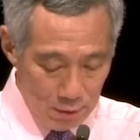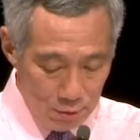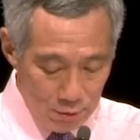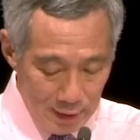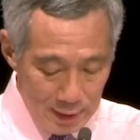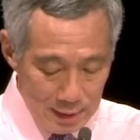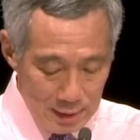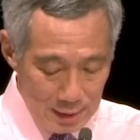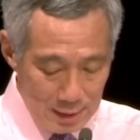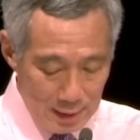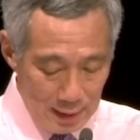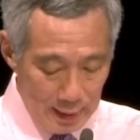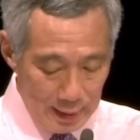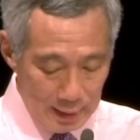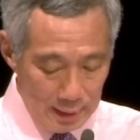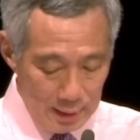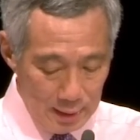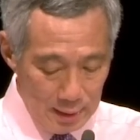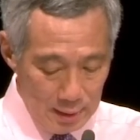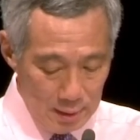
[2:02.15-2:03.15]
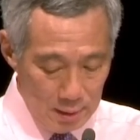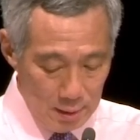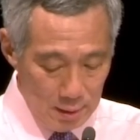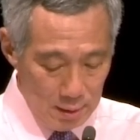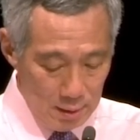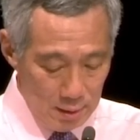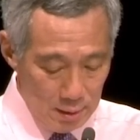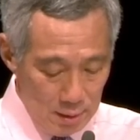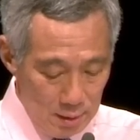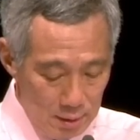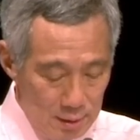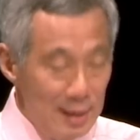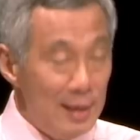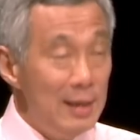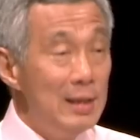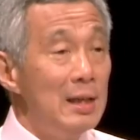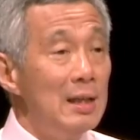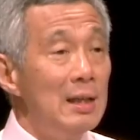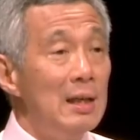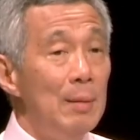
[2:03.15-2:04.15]
Trends like
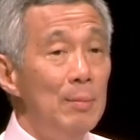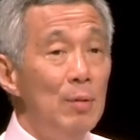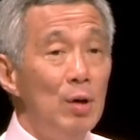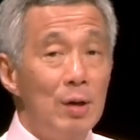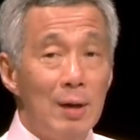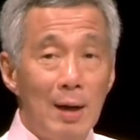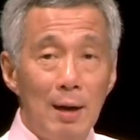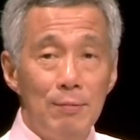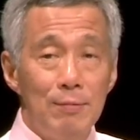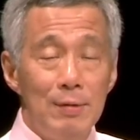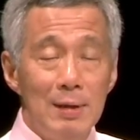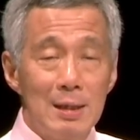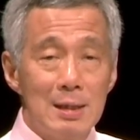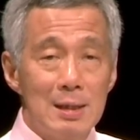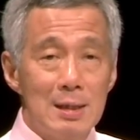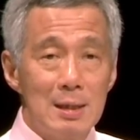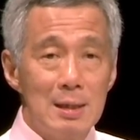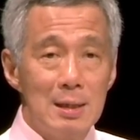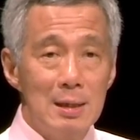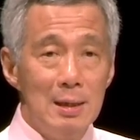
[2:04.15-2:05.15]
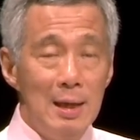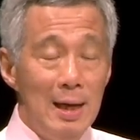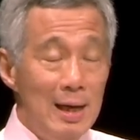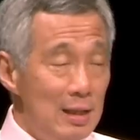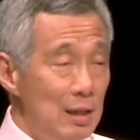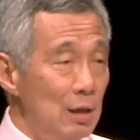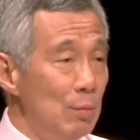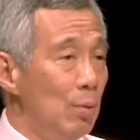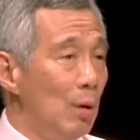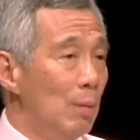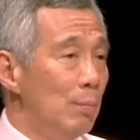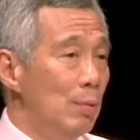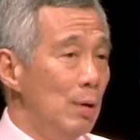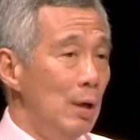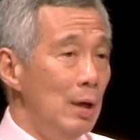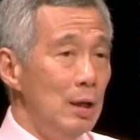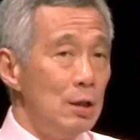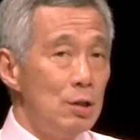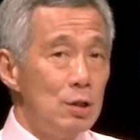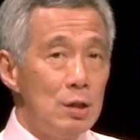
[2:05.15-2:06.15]
changing demographics, aging
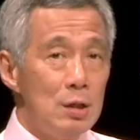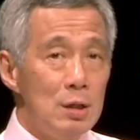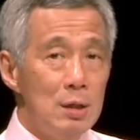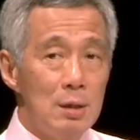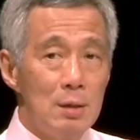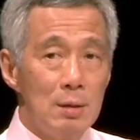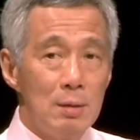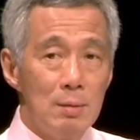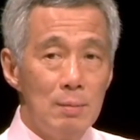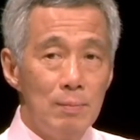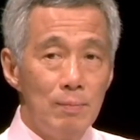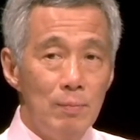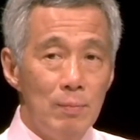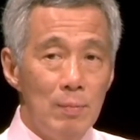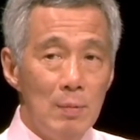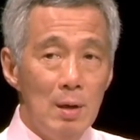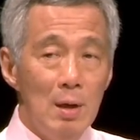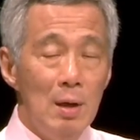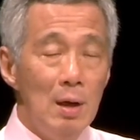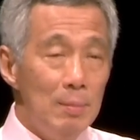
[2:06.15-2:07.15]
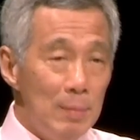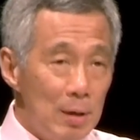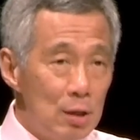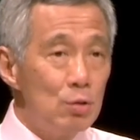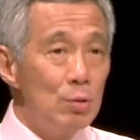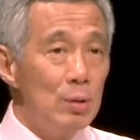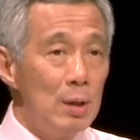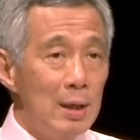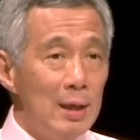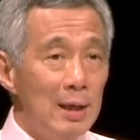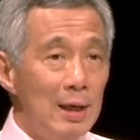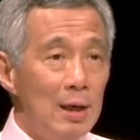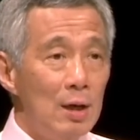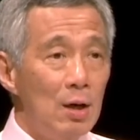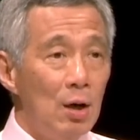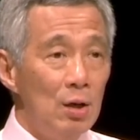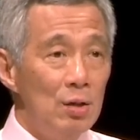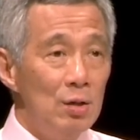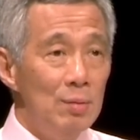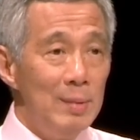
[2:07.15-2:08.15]
population, a maturing
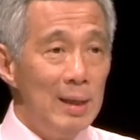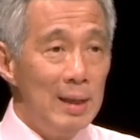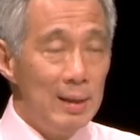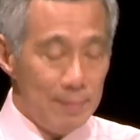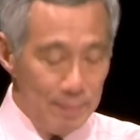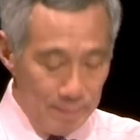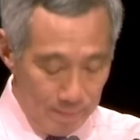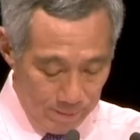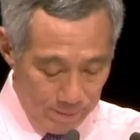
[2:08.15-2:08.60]
economy.